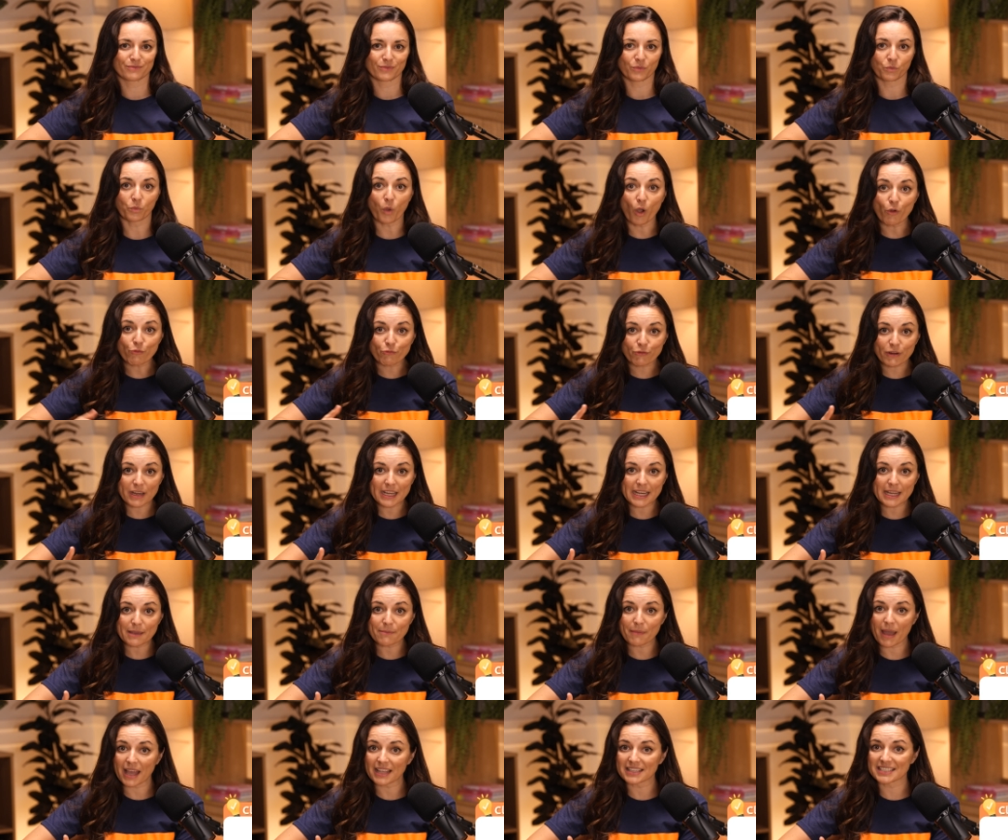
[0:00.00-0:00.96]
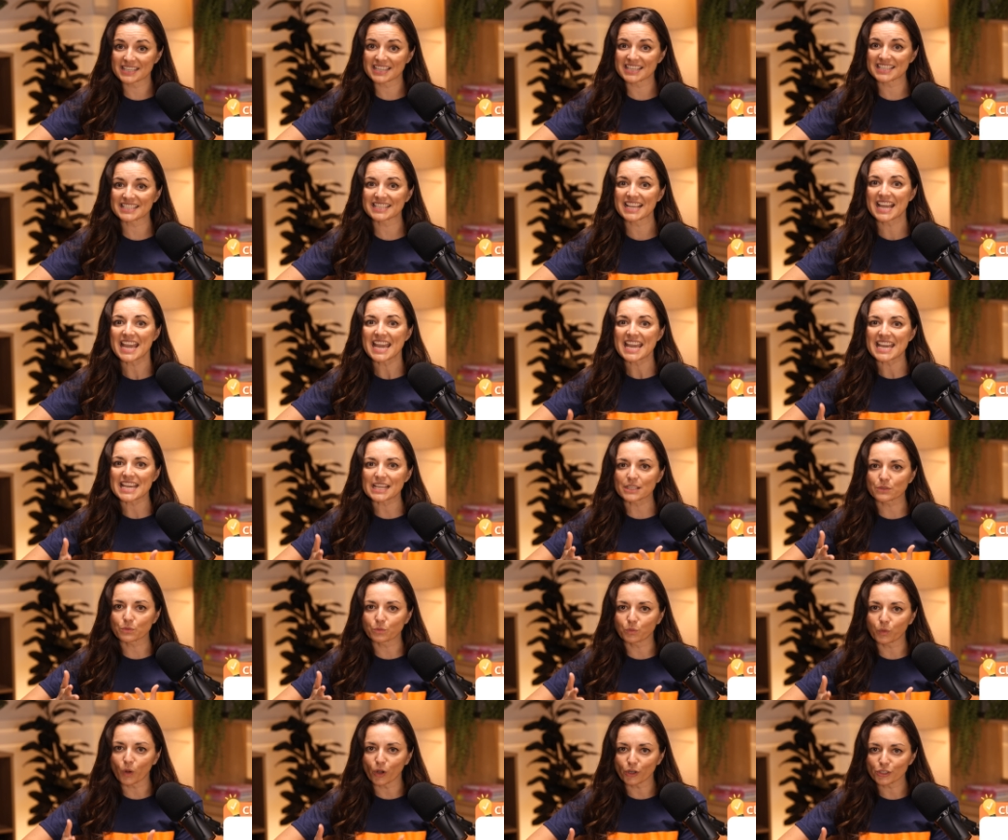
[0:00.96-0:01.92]
What really matters is
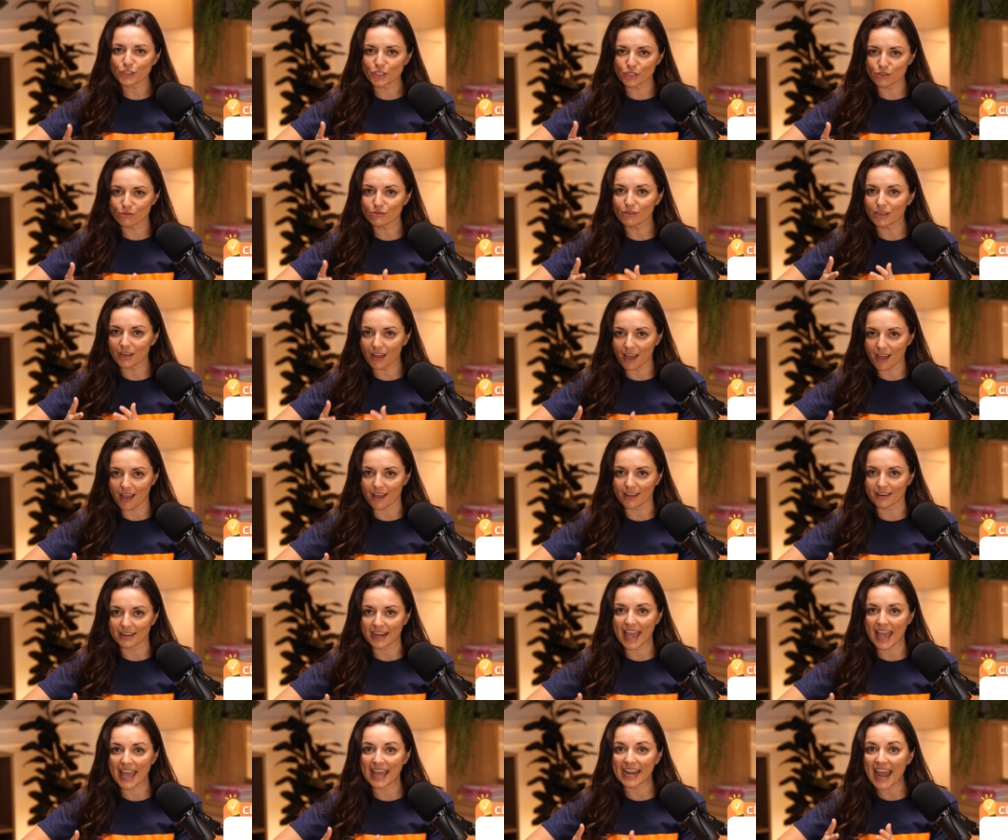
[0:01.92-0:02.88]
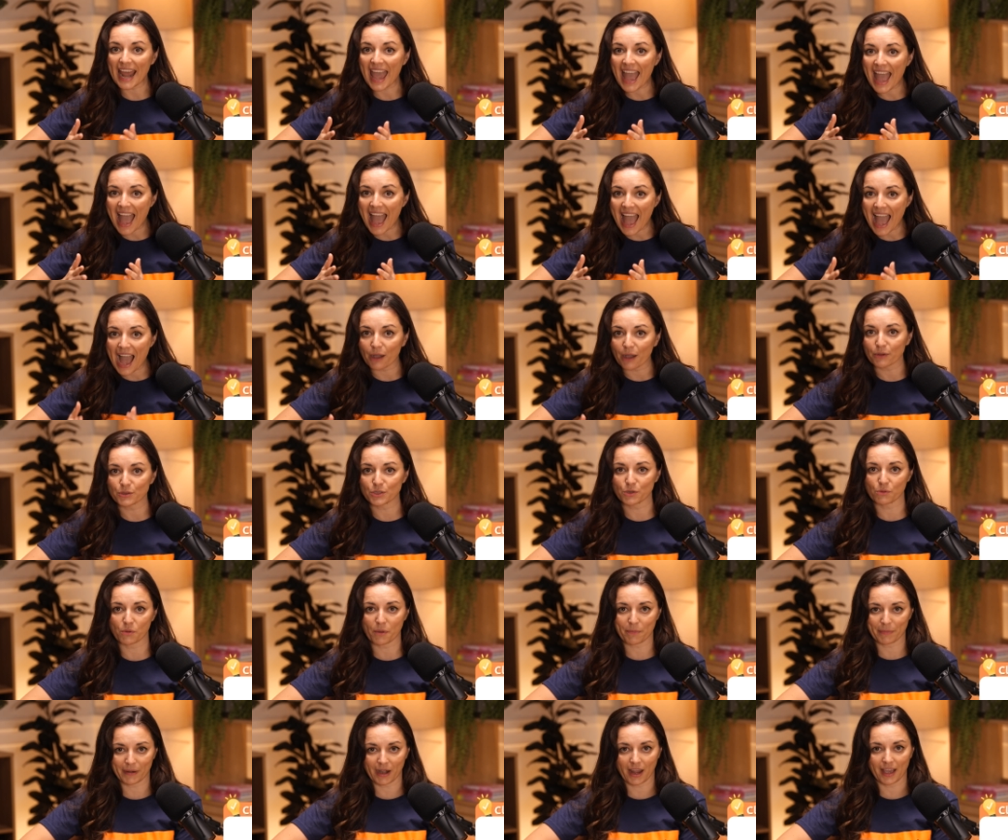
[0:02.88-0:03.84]
what you learn and how you
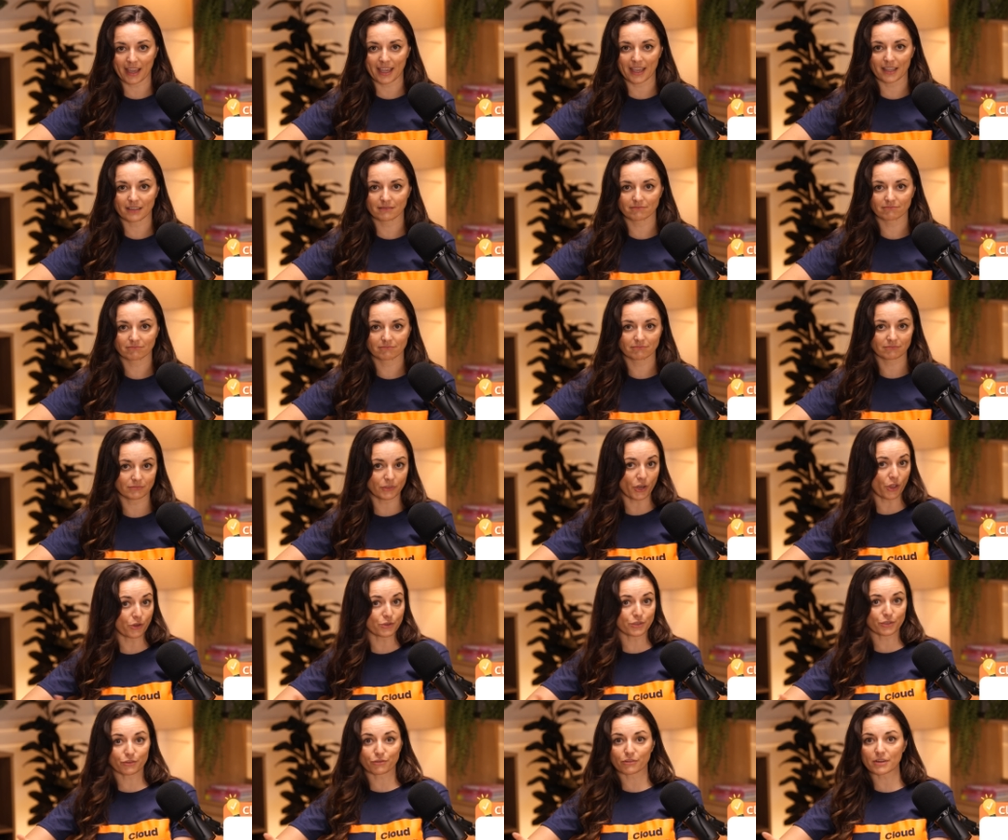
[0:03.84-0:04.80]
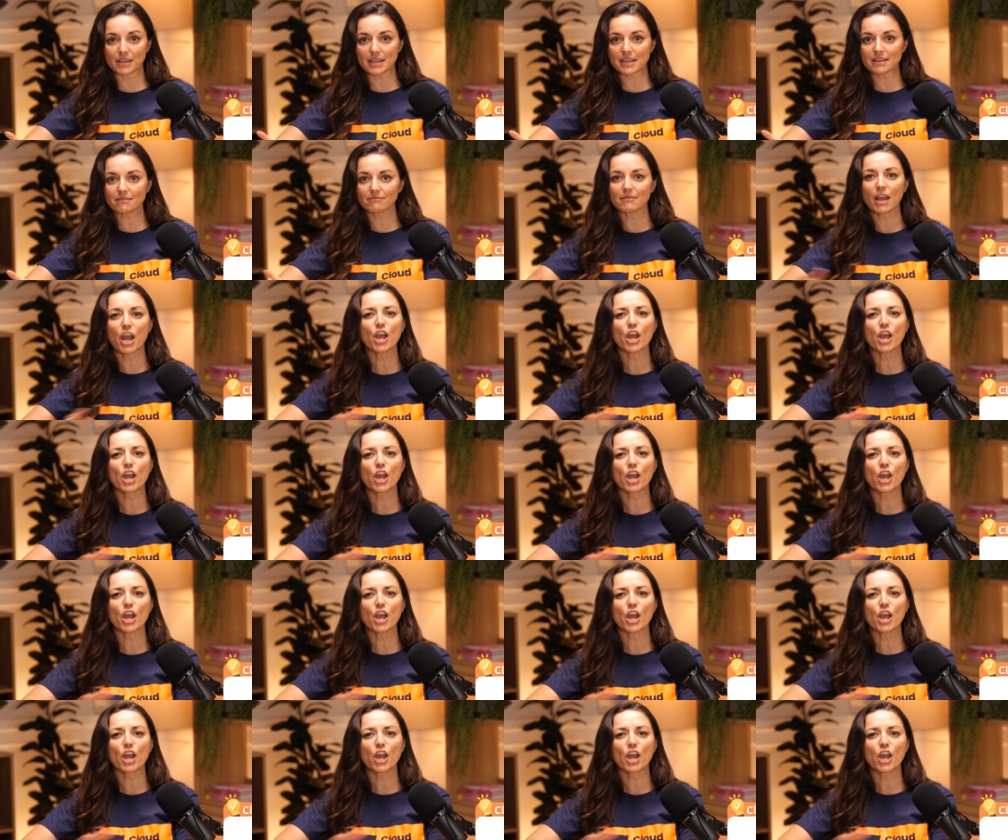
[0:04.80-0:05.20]
apply it. No degree,